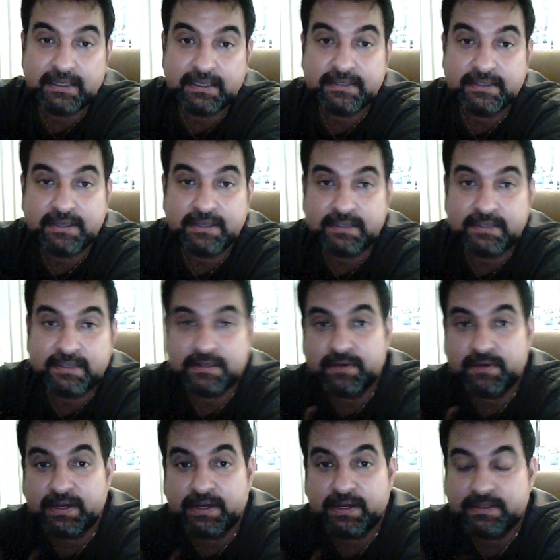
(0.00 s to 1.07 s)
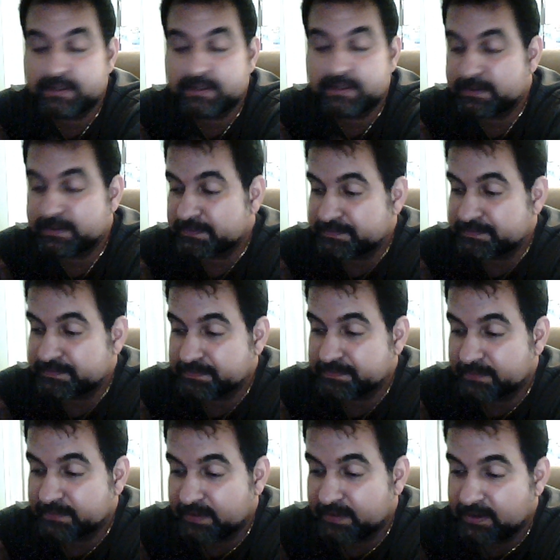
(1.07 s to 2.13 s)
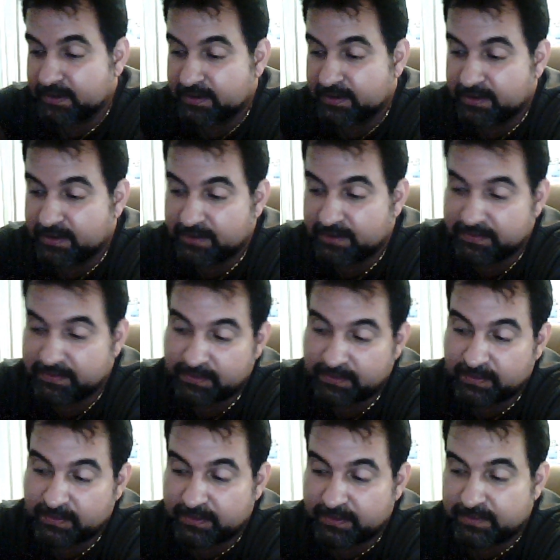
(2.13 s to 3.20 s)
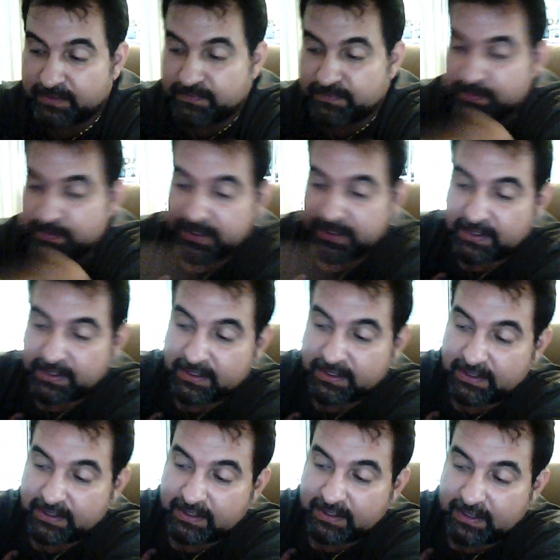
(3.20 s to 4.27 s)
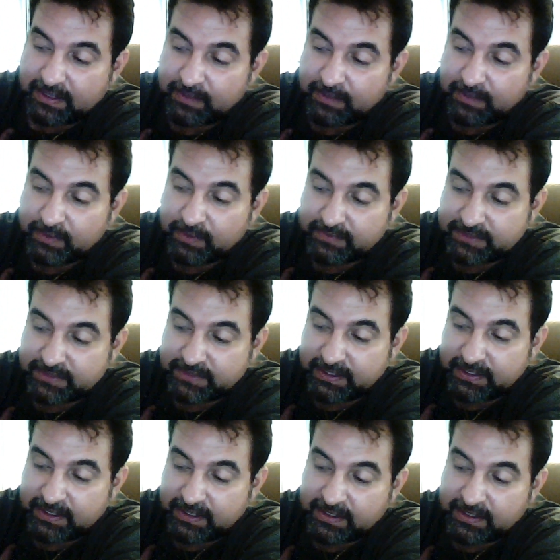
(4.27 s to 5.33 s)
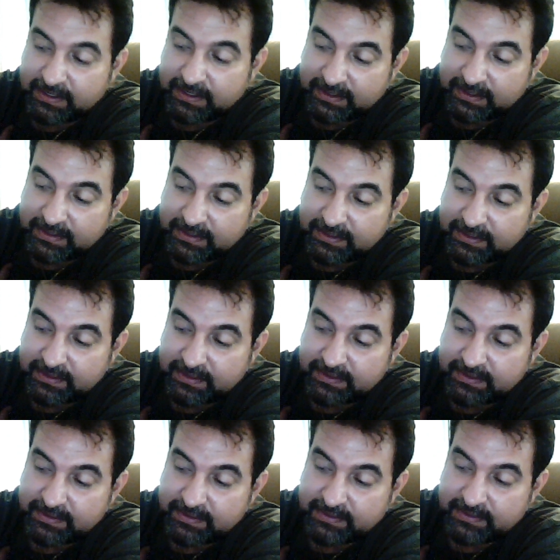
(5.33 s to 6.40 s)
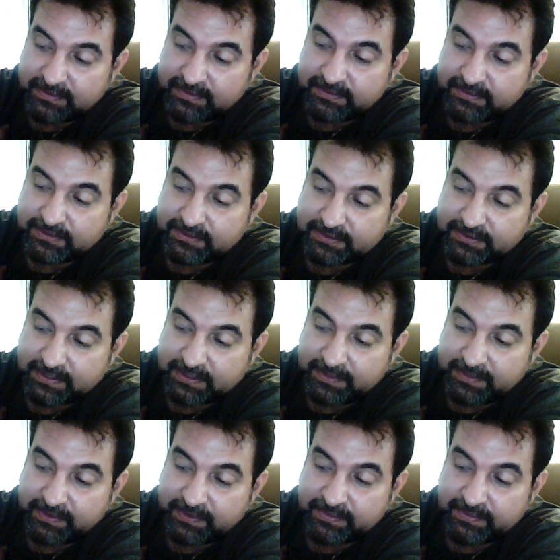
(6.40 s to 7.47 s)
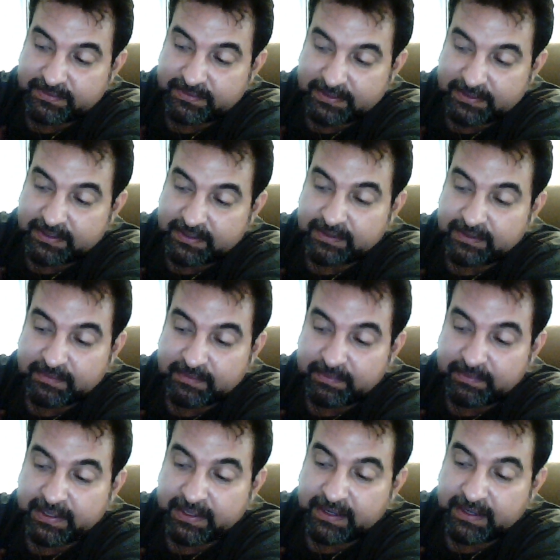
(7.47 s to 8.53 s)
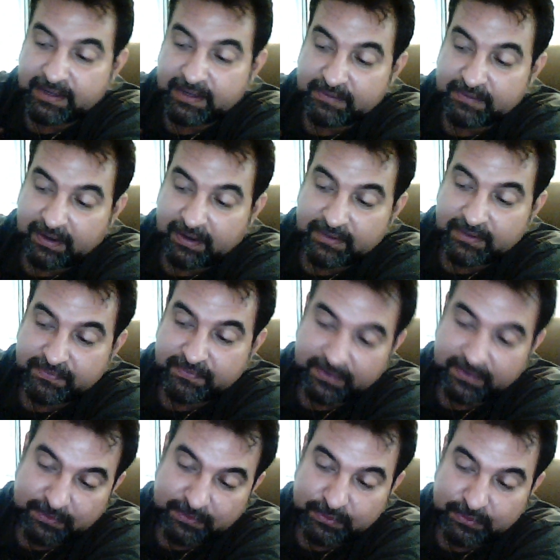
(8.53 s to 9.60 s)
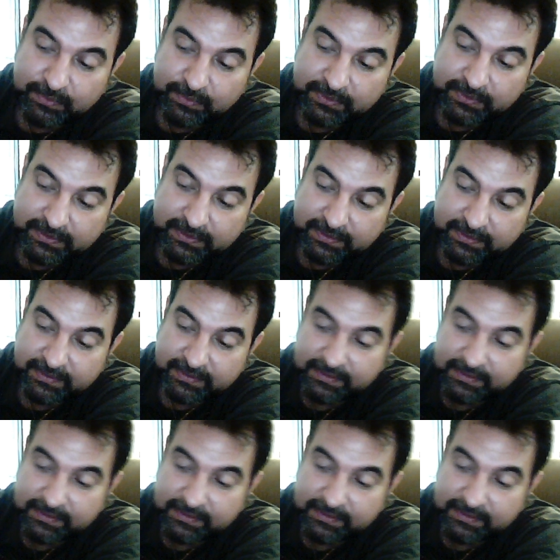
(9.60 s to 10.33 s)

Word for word: I think is a, is a great idea. Even though, you know, for me, uh, I would have said, uh, just, you know, make it out of other fellow YouTubers.